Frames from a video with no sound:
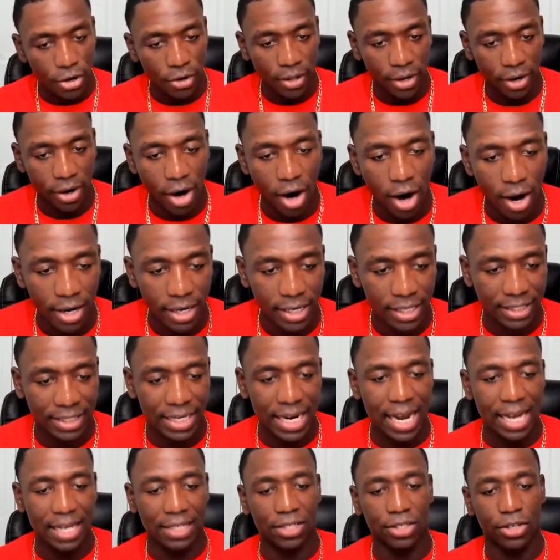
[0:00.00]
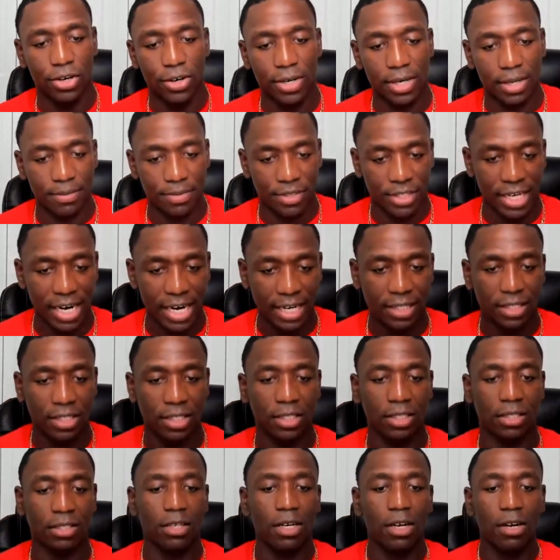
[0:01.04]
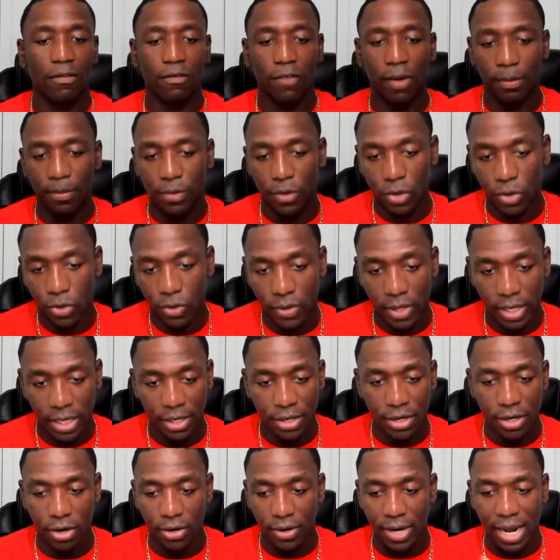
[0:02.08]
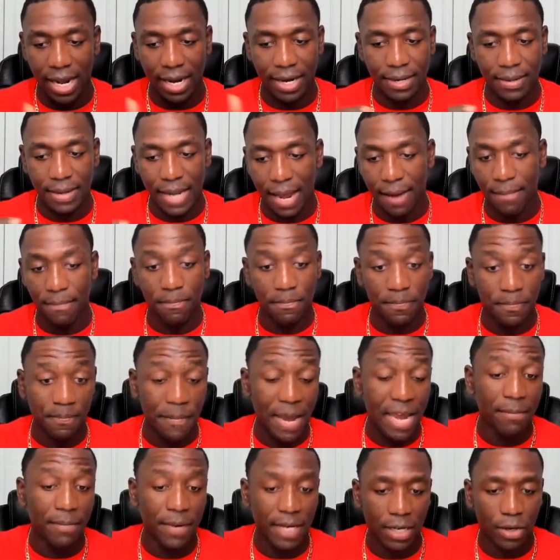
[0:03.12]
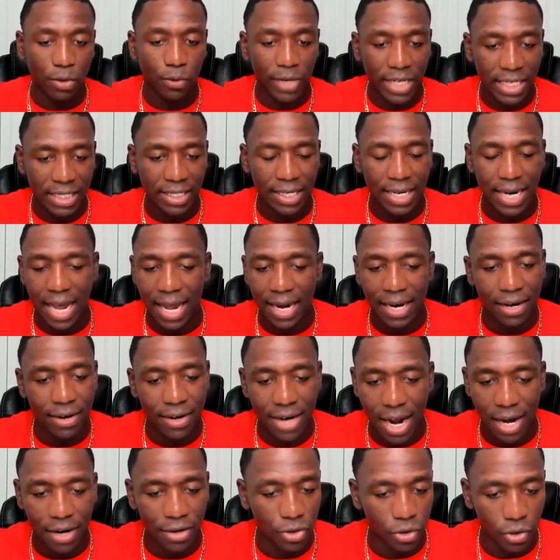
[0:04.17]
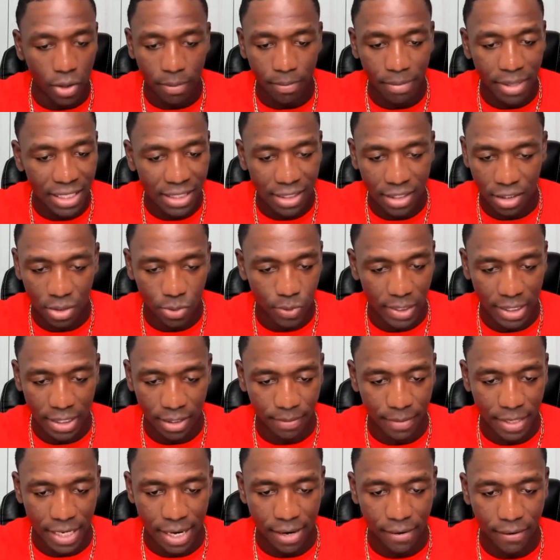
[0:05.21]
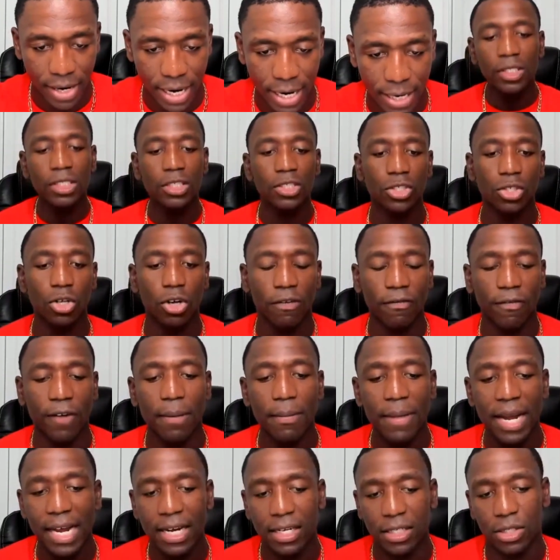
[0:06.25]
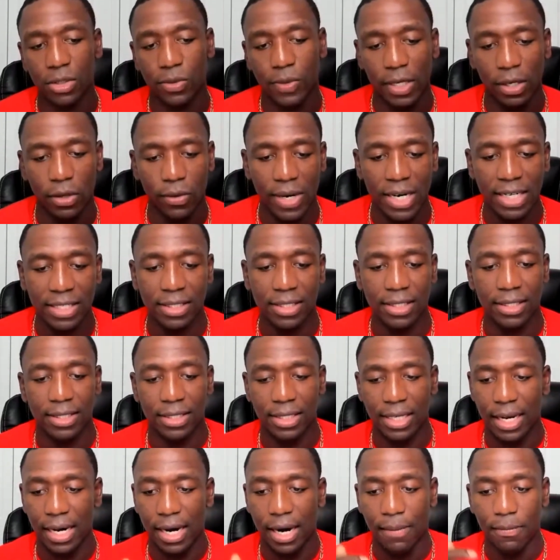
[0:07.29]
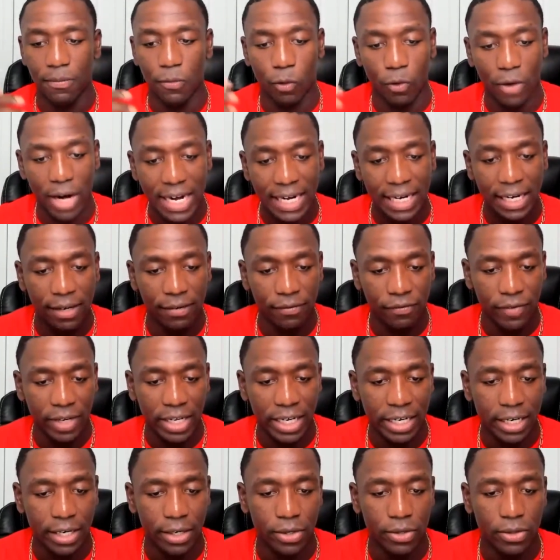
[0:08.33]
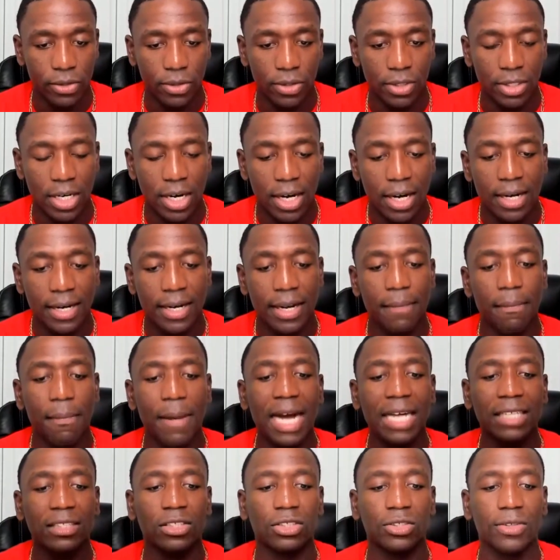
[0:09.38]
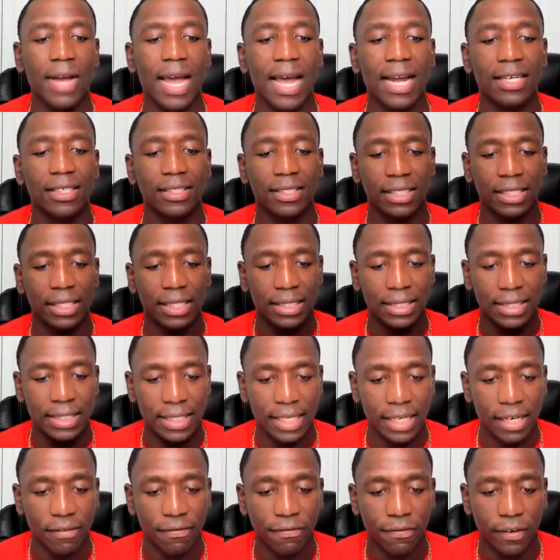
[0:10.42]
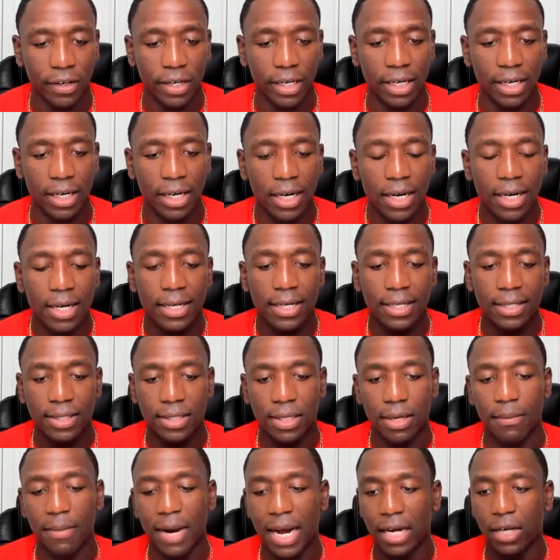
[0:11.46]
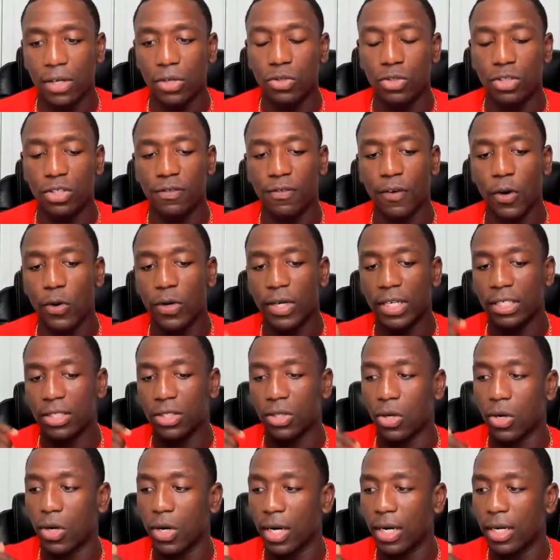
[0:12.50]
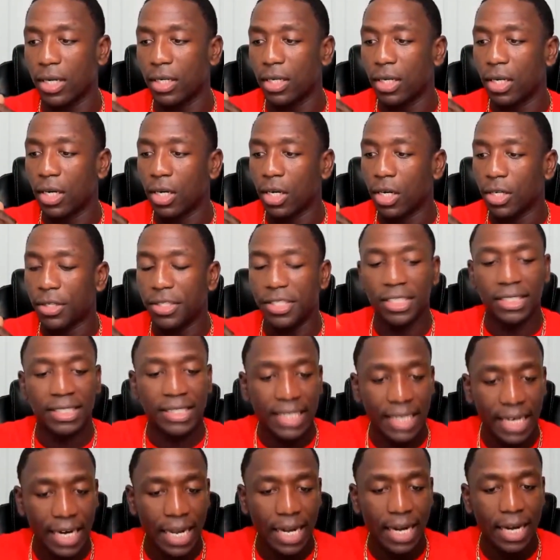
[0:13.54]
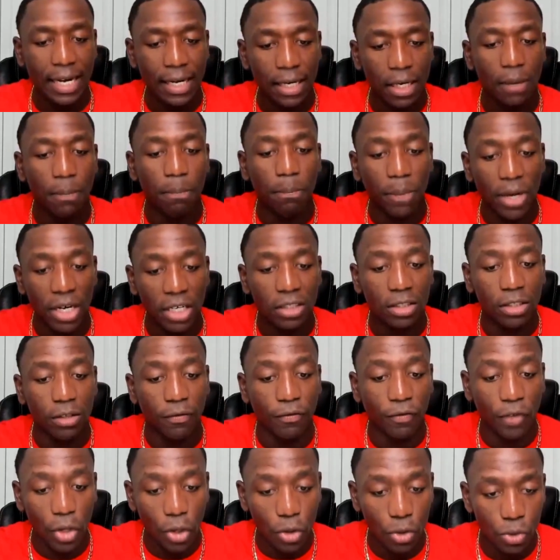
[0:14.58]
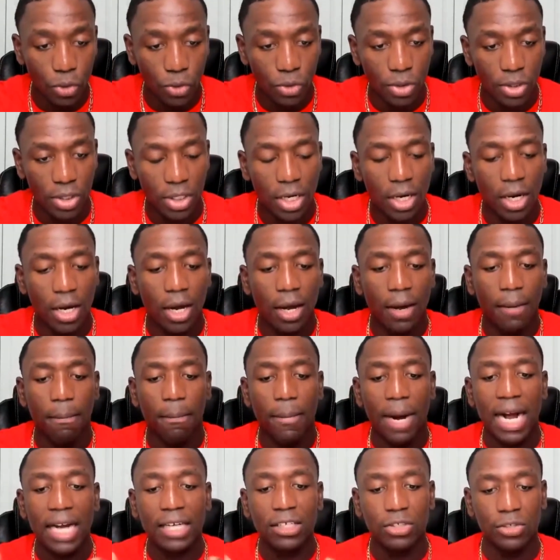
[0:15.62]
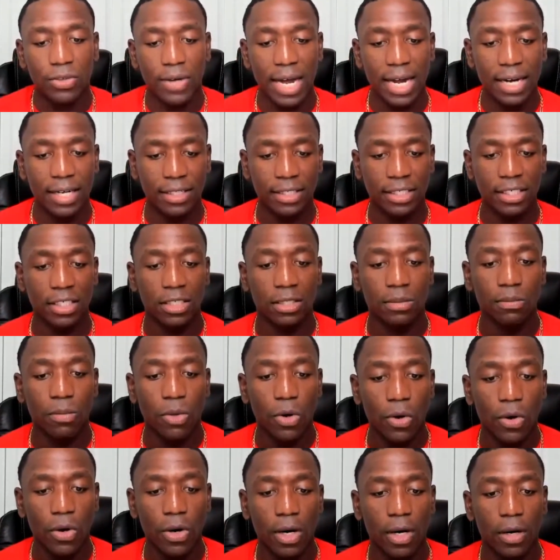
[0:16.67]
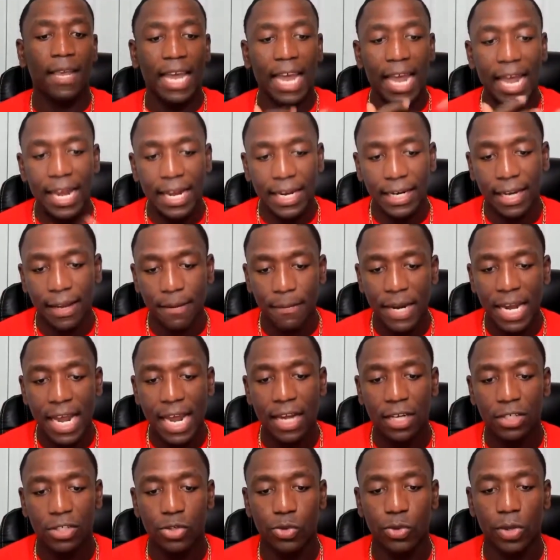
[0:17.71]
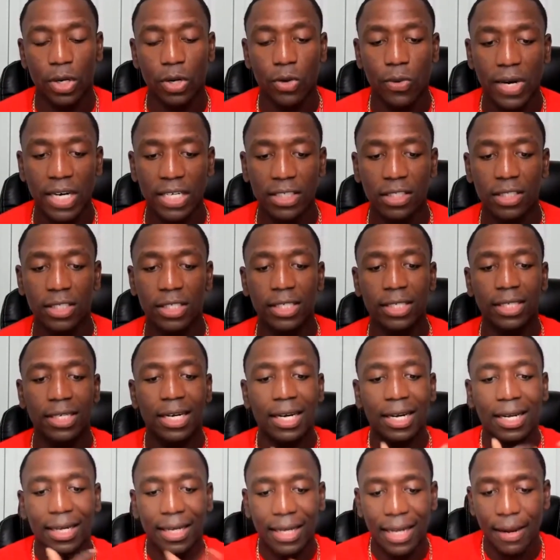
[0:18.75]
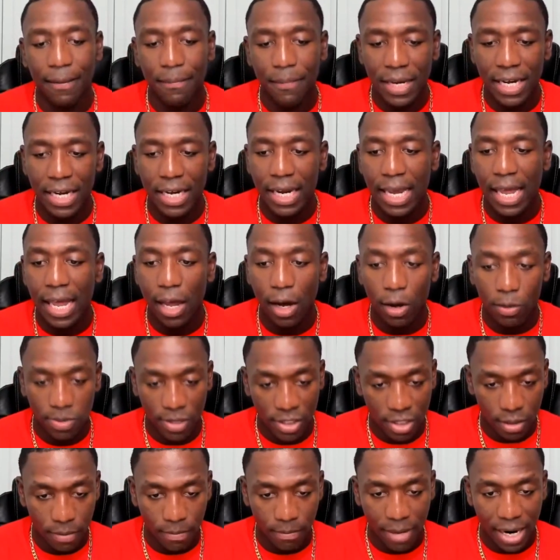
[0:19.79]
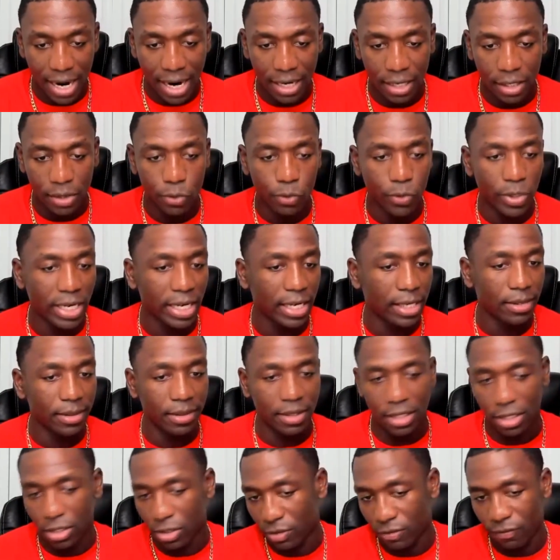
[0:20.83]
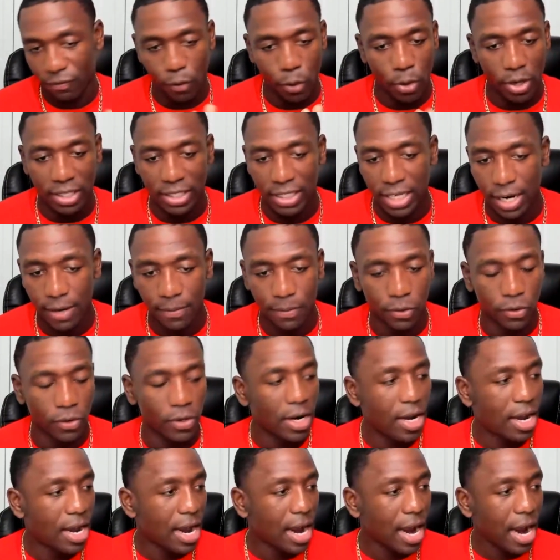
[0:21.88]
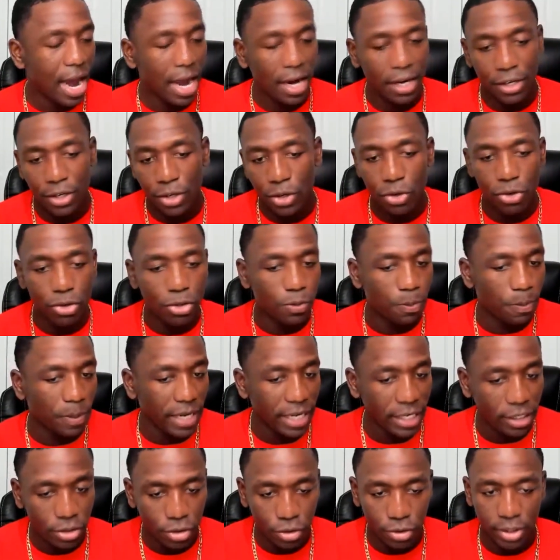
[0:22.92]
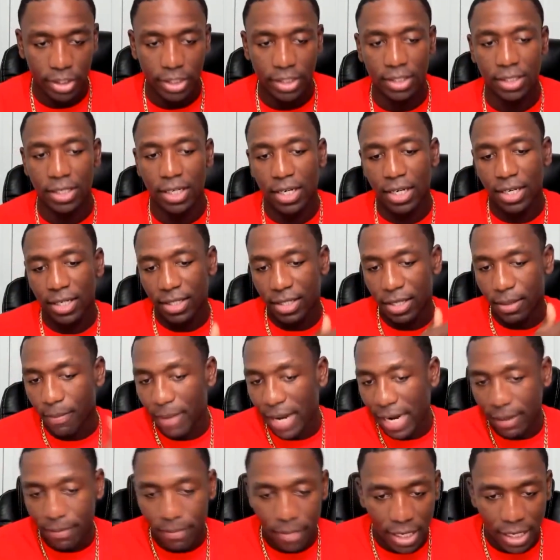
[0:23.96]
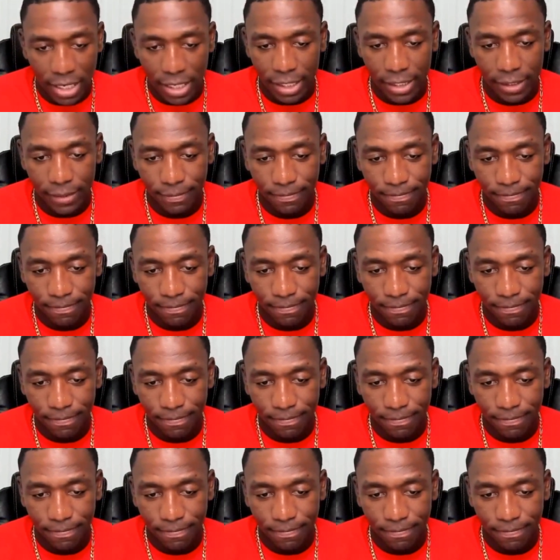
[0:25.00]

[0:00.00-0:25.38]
audience has certain objections from doing, you know, that may be the reason that they're not doing business with them yet, right? So if I'm answering questions and I'm ranking videos, then my strategy is different than somebody who's focused on just getting a bunch of views. My strategy is more, hey, let me answer a question. Let me help somebody with, for example, how to use Pinterest to make money,